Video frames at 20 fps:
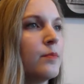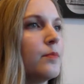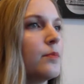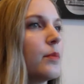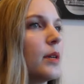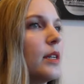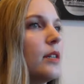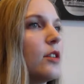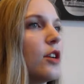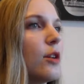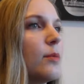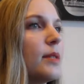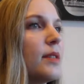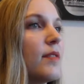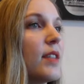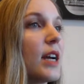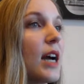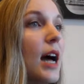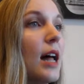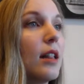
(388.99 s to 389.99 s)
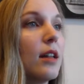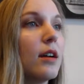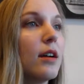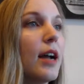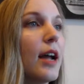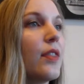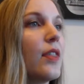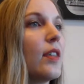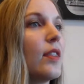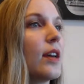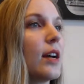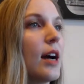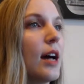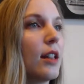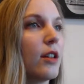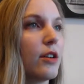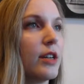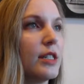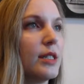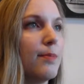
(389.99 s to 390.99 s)
But in terms of the color, I think the
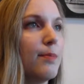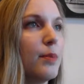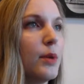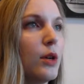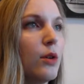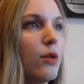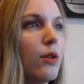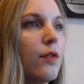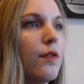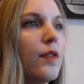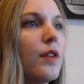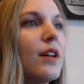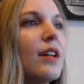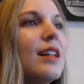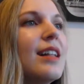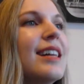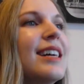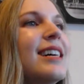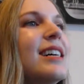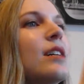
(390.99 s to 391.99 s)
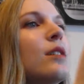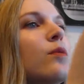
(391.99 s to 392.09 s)
color is beautiful.